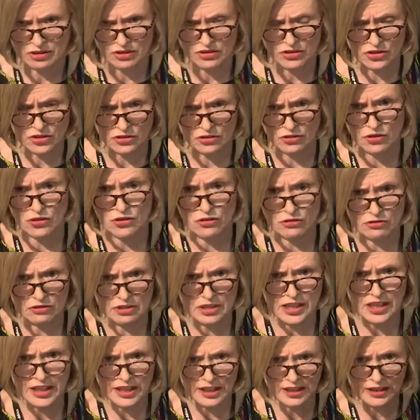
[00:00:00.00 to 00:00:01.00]
to
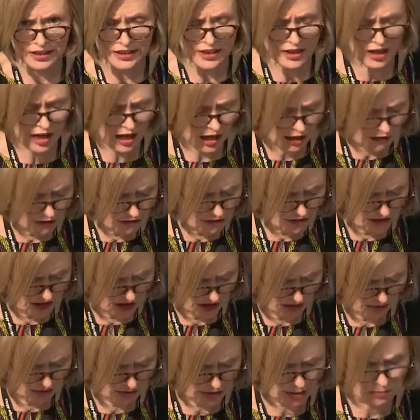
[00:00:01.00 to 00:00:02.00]
uniquely
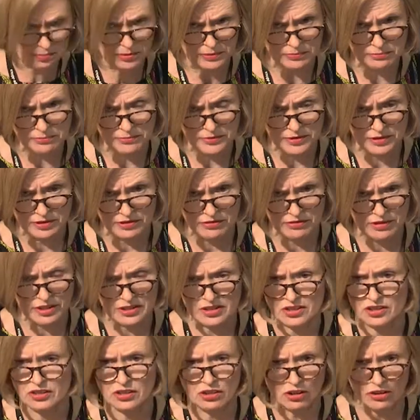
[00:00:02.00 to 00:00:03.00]
African problems. That
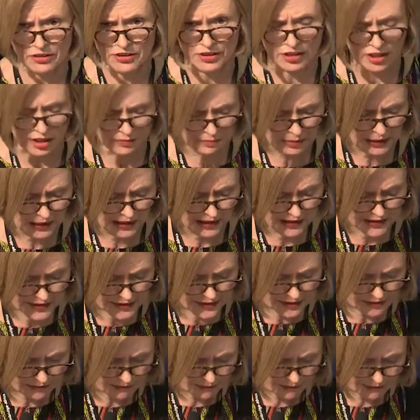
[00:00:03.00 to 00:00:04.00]
is not our
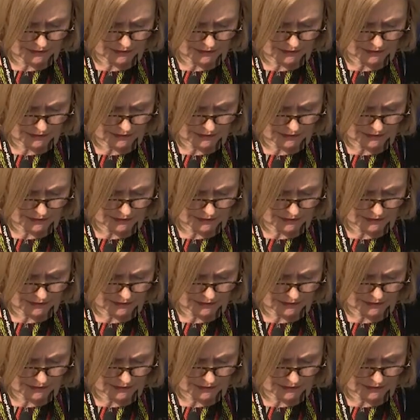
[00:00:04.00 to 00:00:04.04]
place.